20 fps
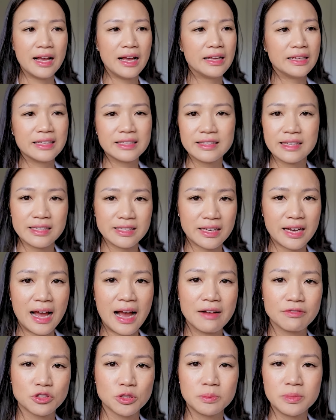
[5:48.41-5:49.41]
and it doesn't
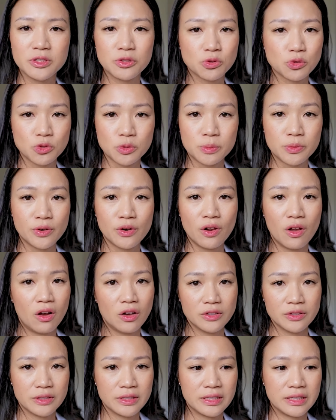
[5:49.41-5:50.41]
have to be super
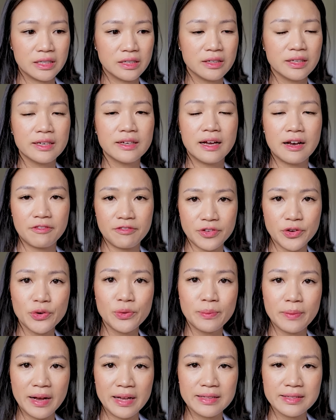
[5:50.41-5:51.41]
long to heal it. A
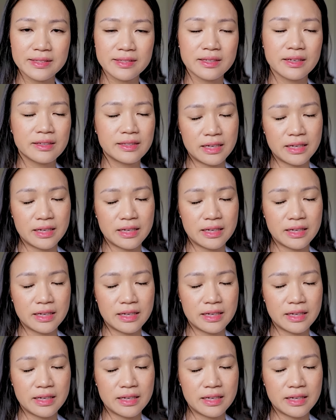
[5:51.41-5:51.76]
few months.